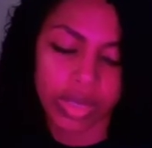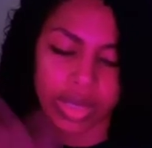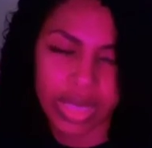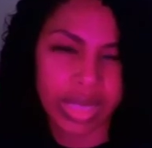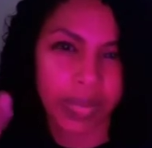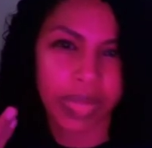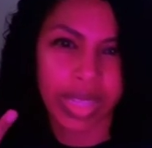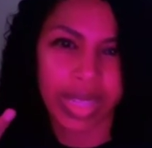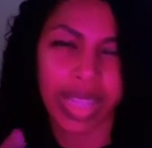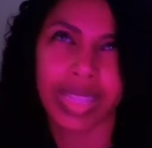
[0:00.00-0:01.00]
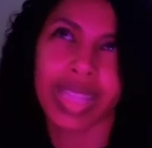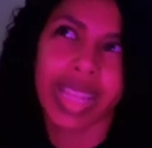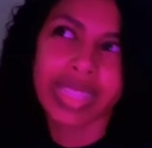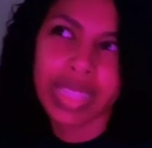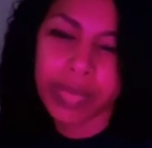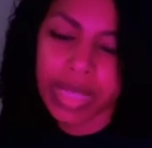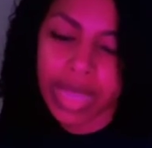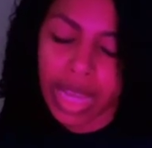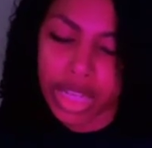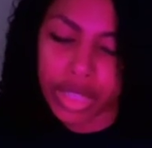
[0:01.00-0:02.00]
That's something, it's something
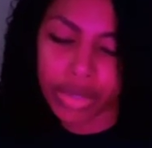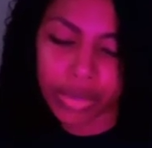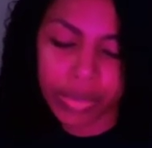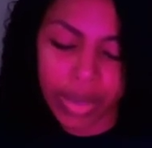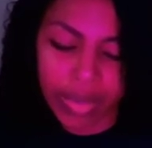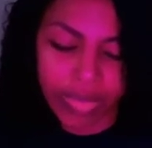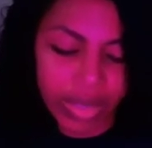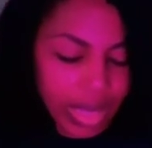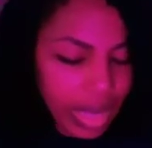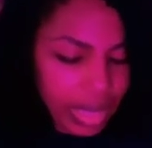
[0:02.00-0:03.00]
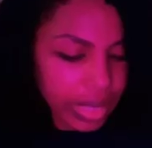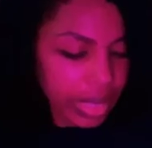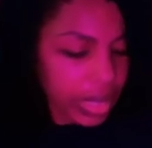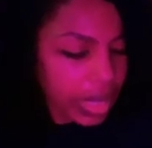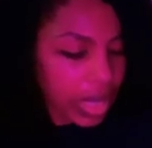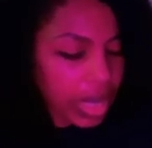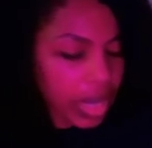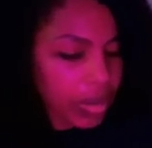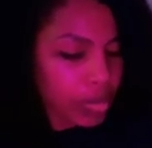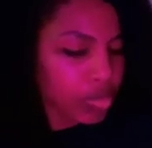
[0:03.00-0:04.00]
kind of new, I feel like,
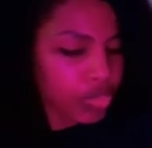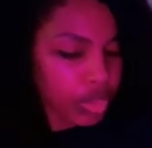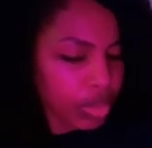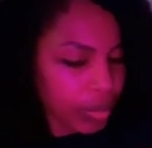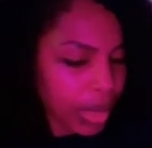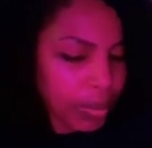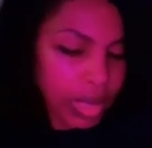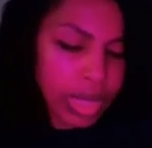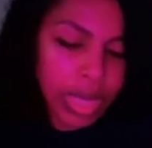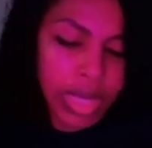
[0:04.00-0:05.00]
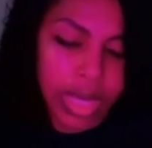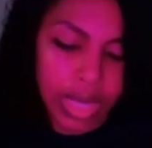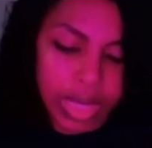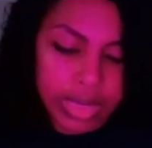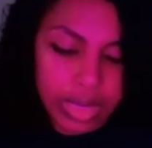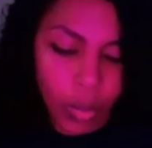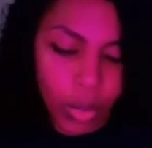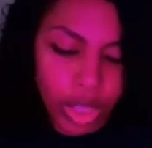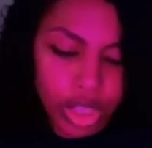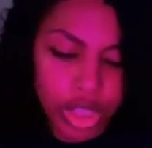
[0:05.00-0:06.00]
for you maybe, that
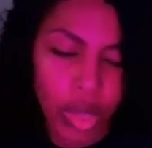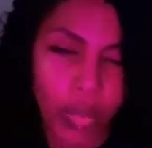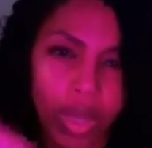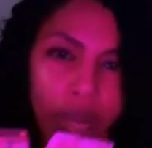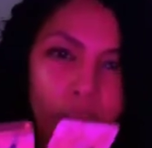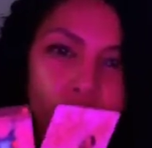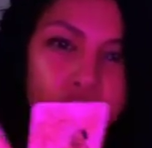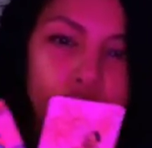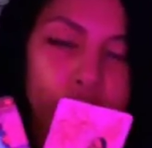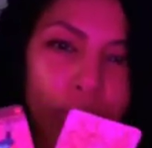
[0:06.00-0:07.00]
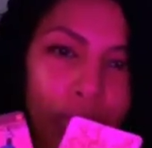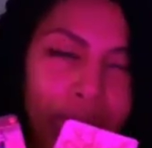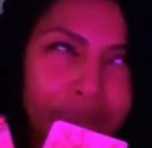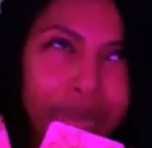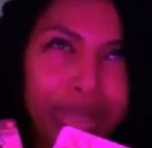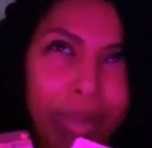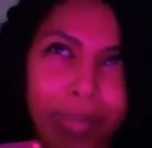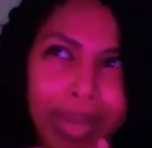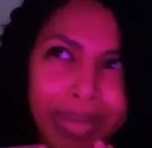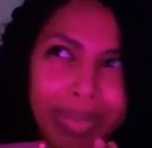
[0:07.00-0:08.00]
someone is showing emotional support through their
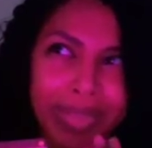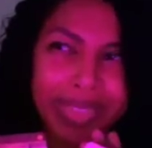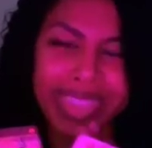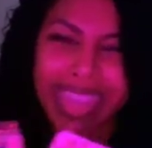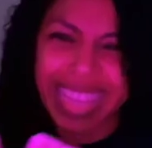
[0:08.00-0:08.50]
Pentacles.